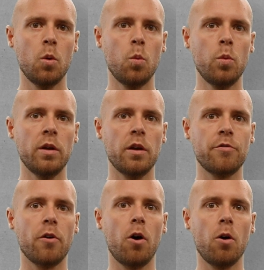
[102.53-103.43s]
we
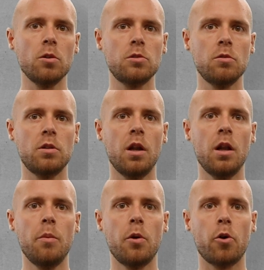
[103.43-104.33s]
have also
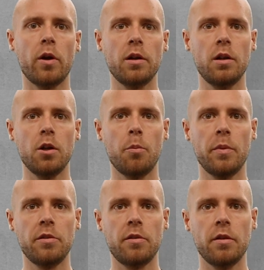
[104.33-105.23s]
deliberately
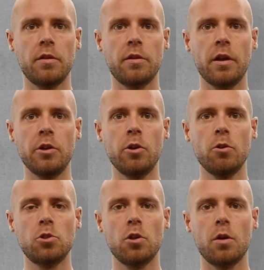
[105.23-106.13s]
omitted the
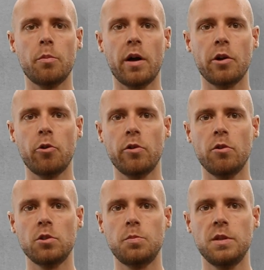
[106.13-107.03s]
usual micro
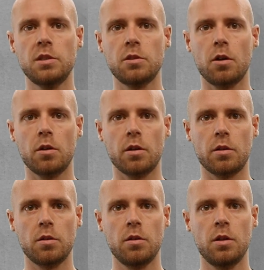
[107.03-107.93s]
USB socket,